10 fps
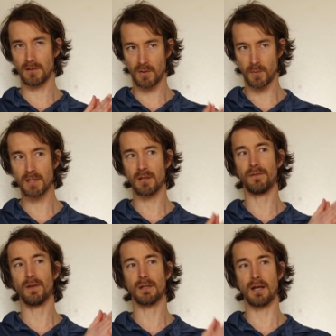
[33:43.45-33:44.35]

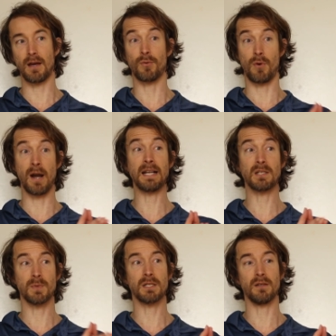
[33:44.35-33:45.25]
specific death or any
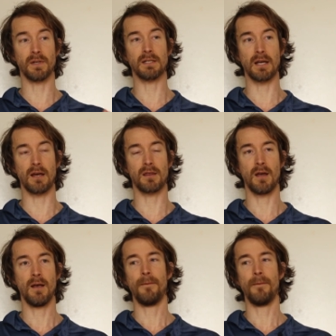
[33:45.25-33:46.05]
specific death,